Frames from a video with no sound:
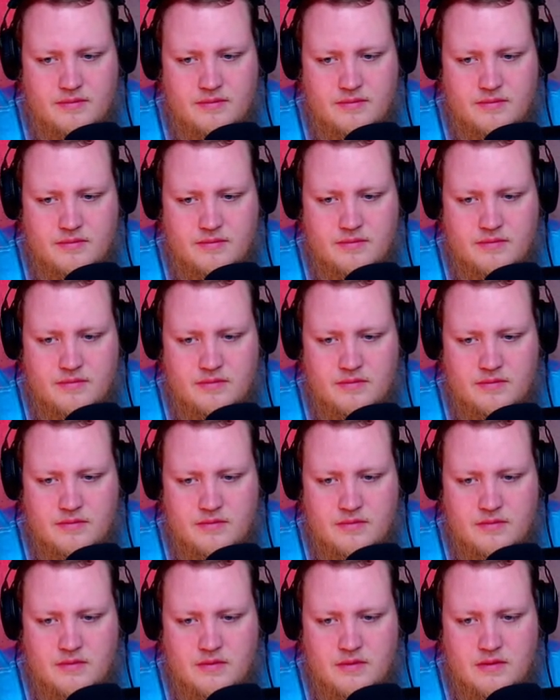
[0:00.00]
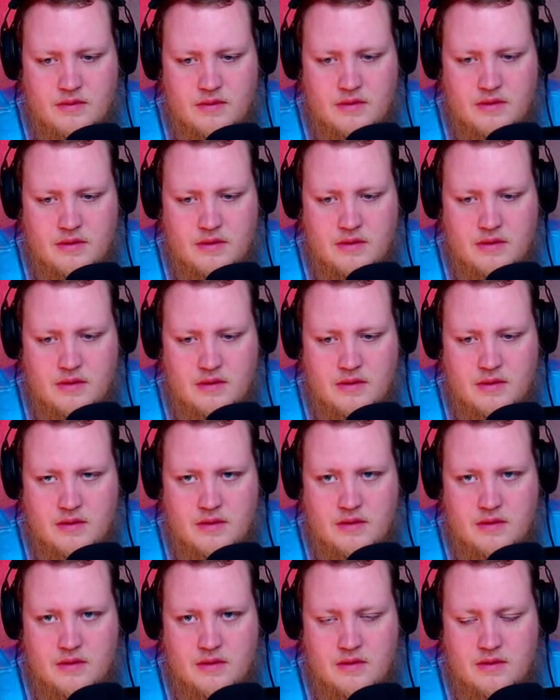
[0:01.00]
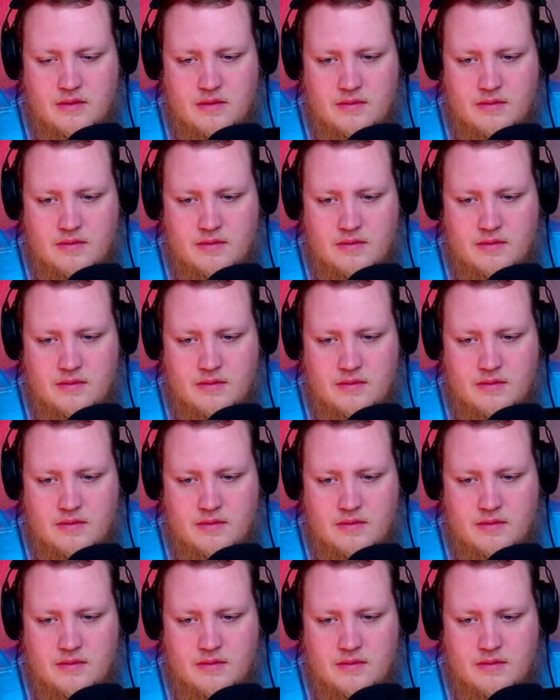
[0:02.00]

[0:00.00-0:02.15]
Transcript: [no speech]